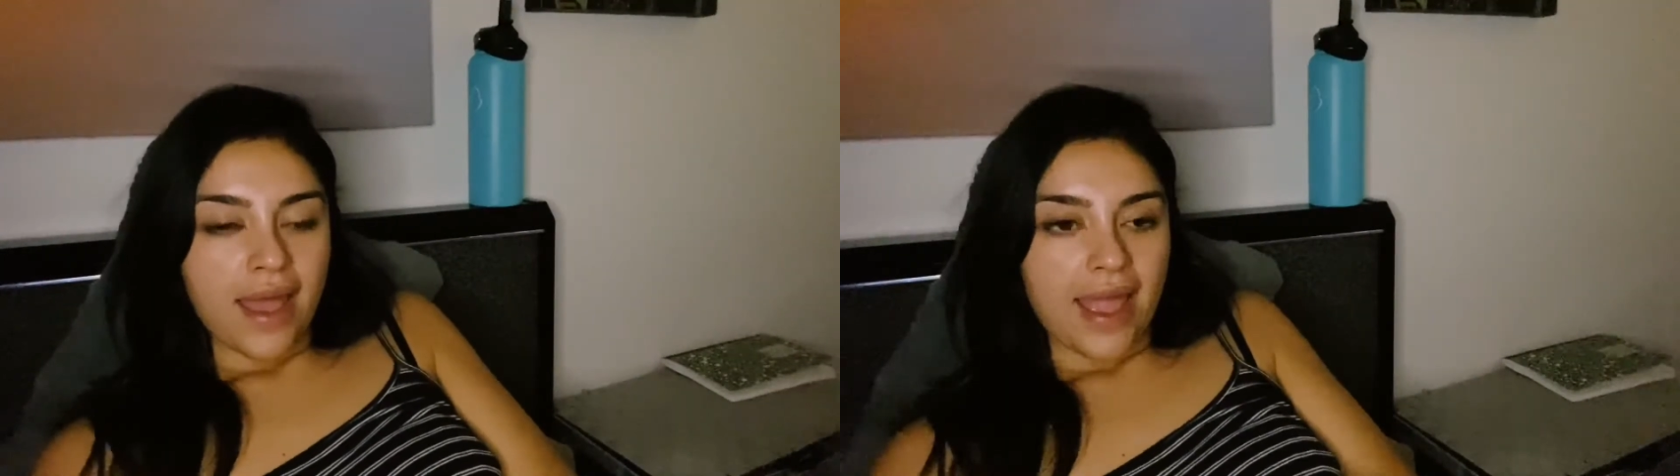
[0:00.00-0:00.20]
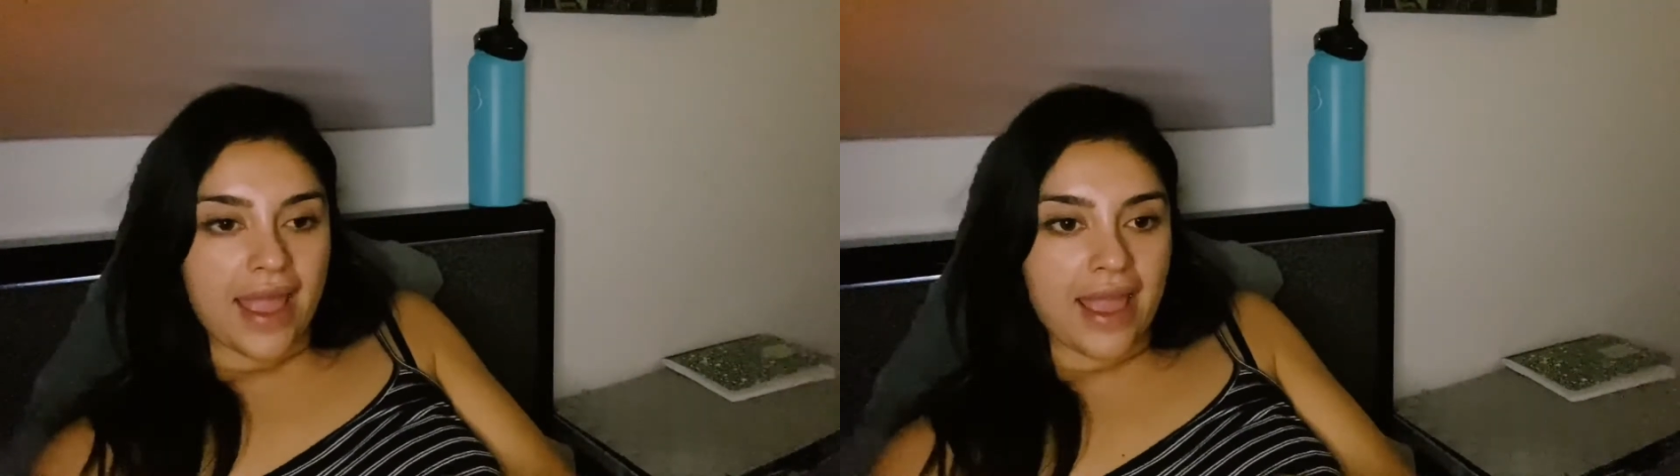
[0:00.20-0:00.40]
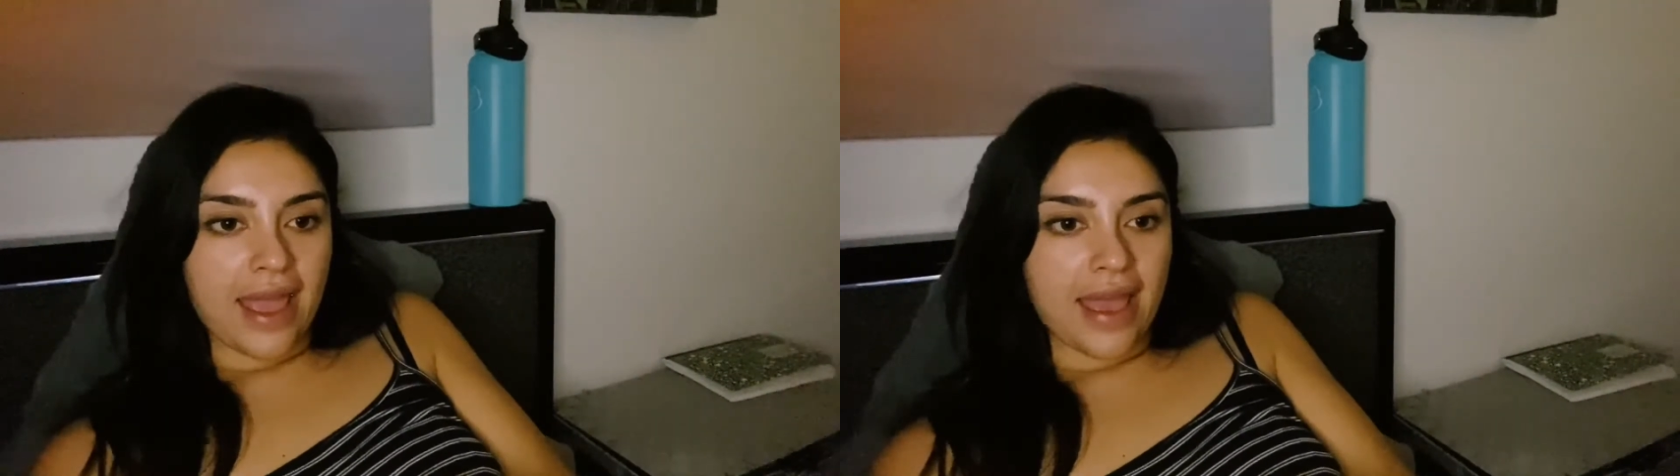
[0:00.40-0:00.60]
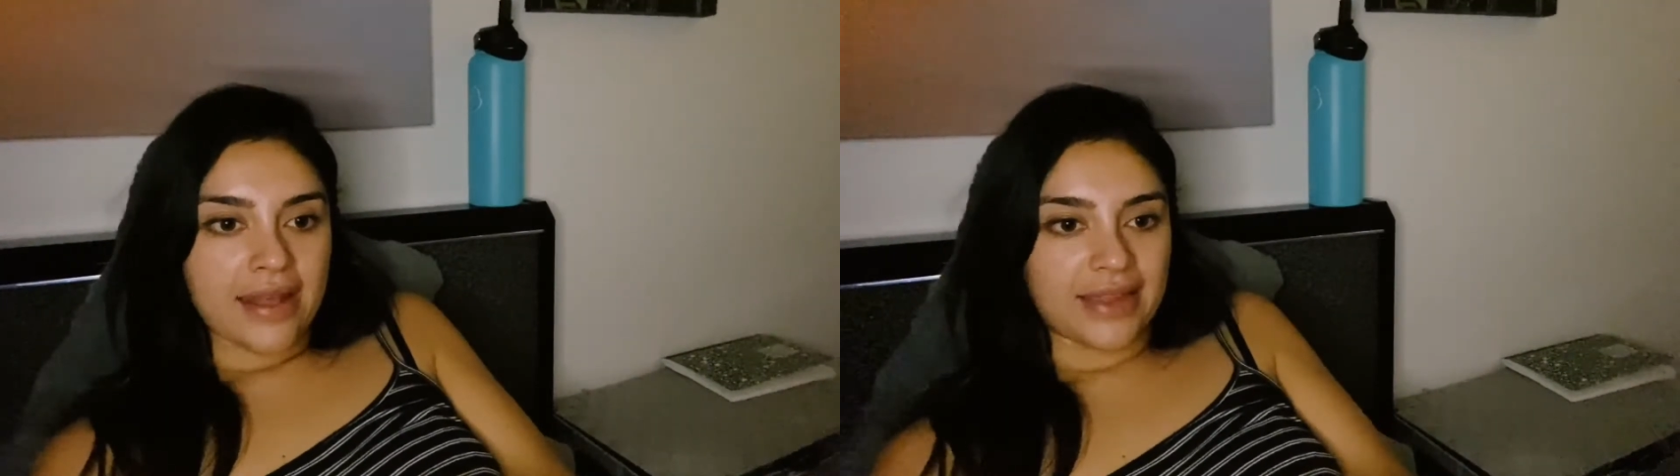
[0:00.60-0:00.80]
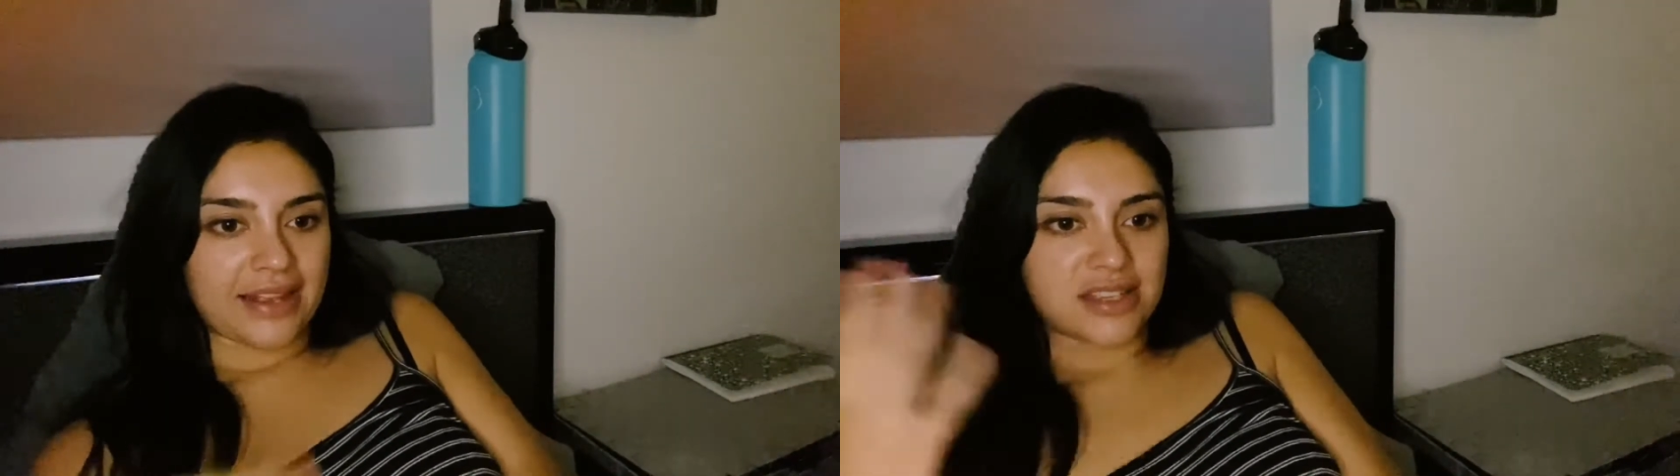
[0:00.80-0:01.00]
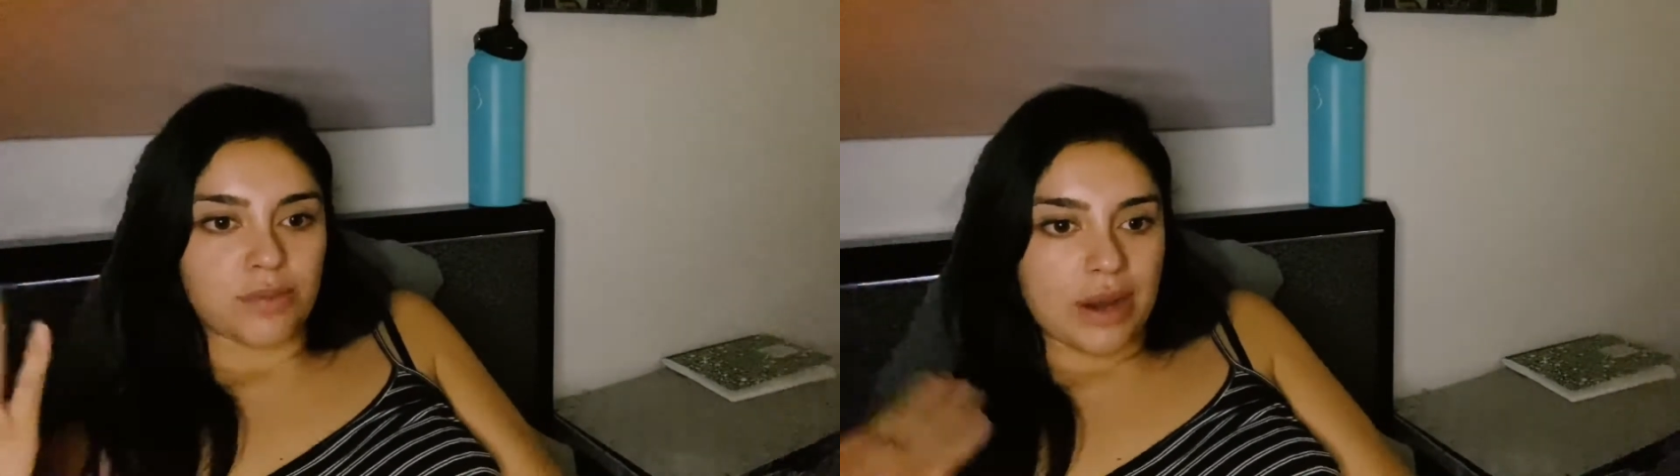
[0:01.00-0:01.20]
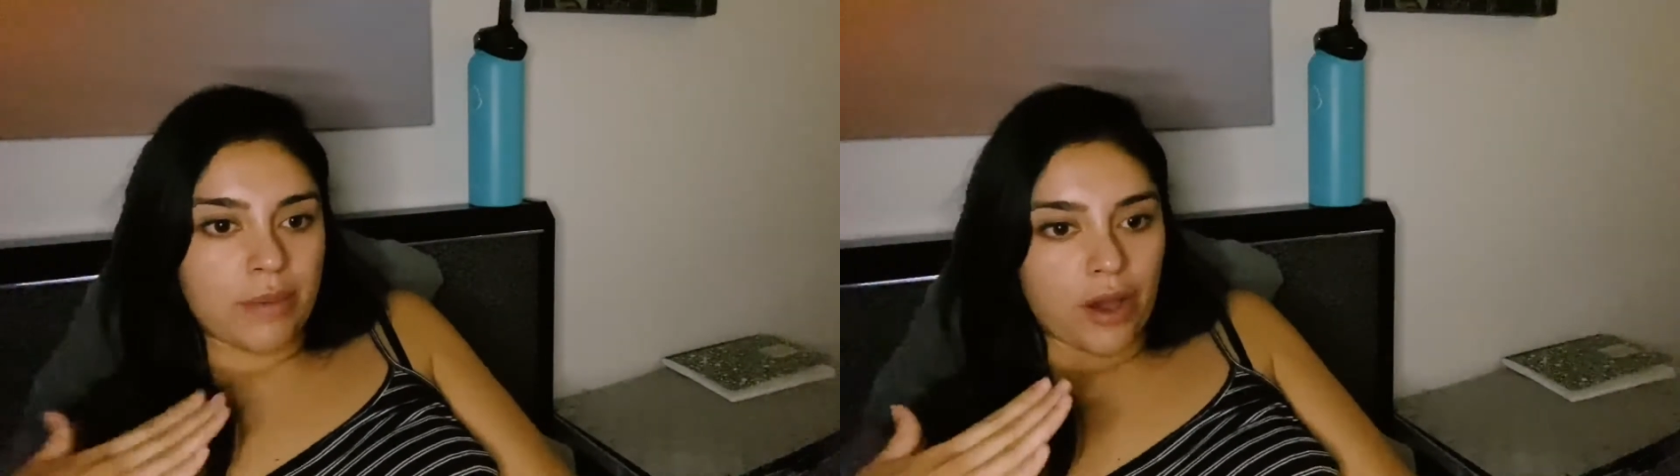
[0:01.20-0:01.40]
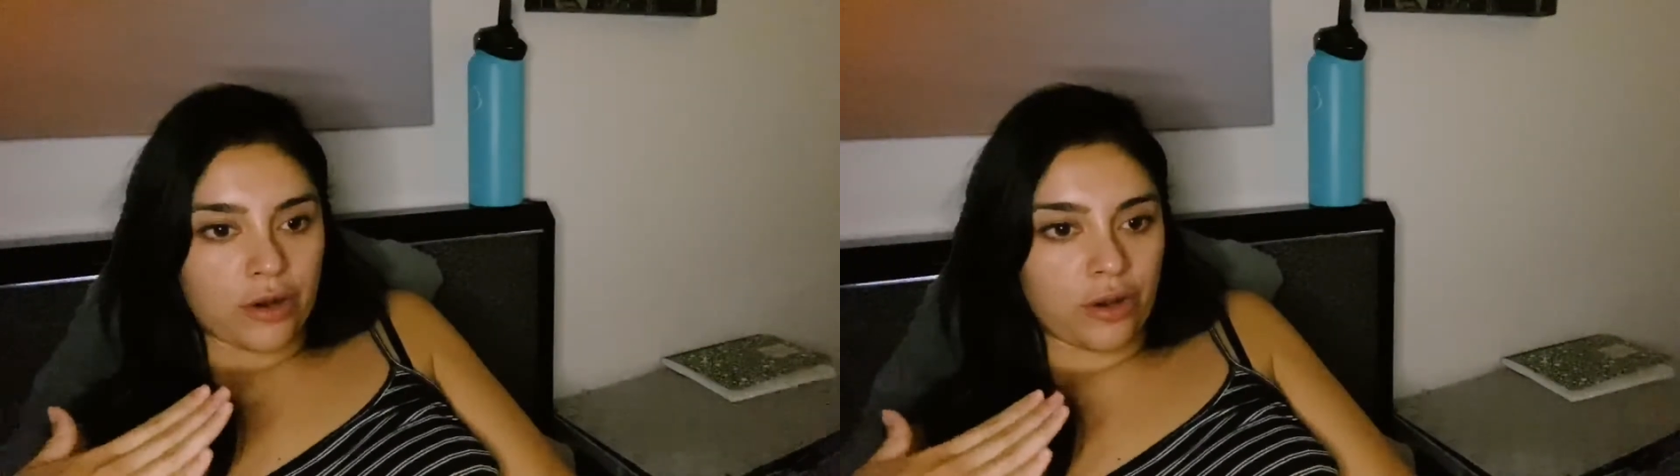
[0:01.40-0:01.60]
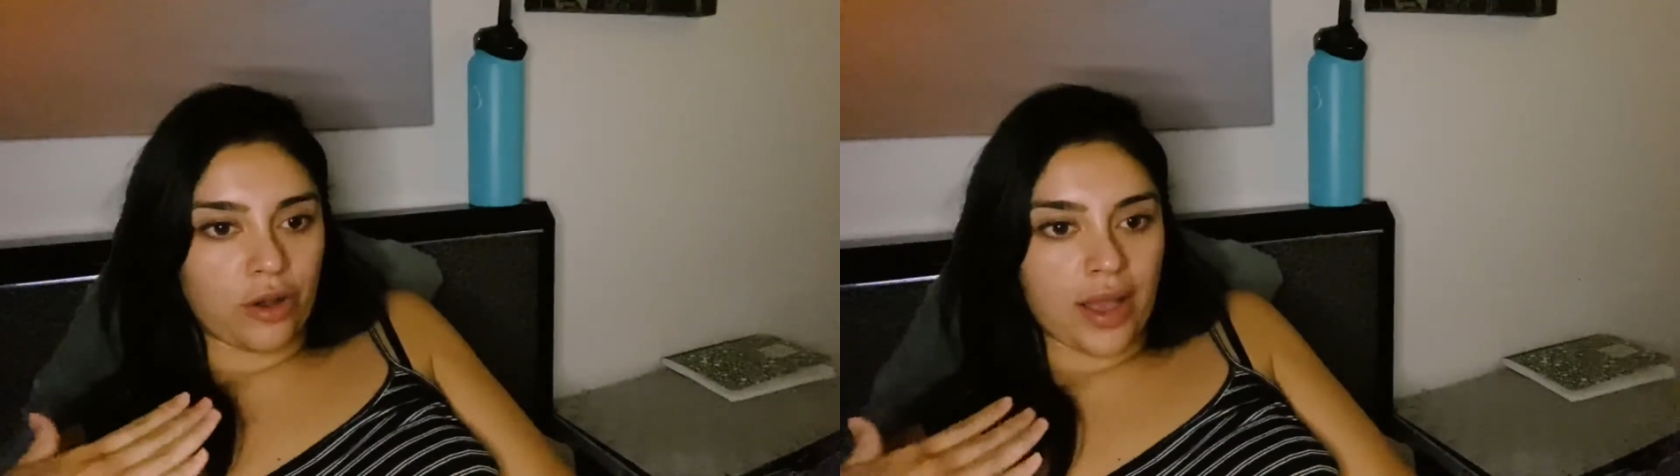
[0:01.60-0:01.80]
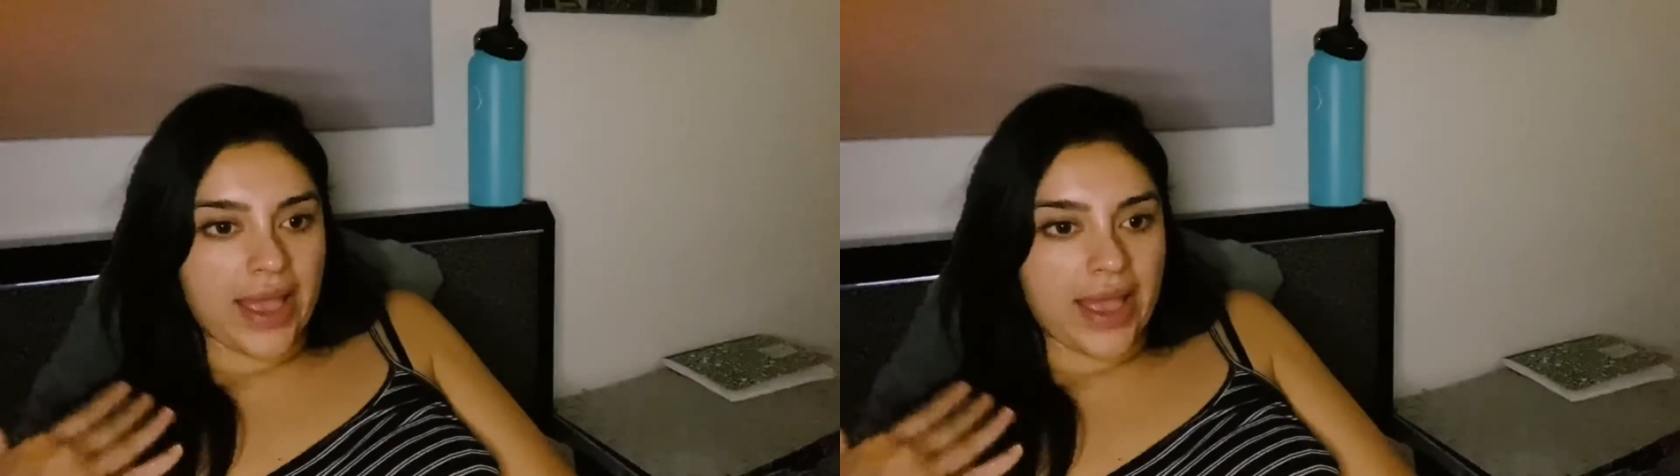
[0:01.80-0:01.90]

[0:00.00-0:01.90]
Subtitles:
and like a spray bottle